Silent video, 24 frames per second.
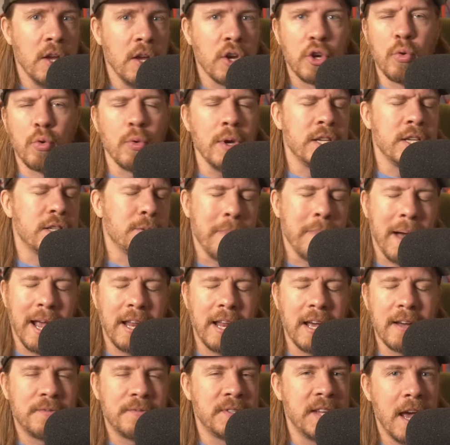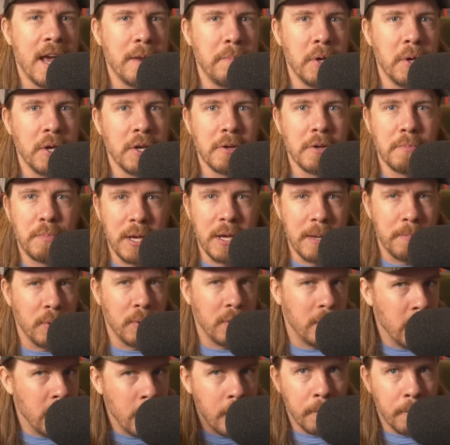Greece might have 10 million
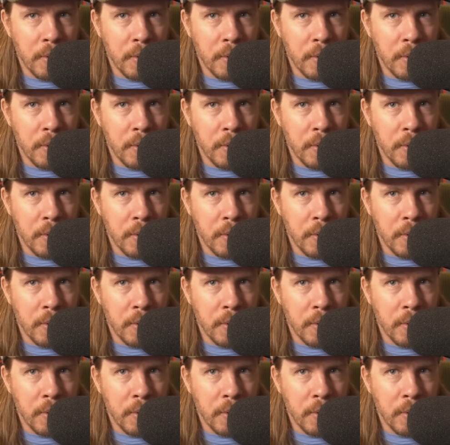people,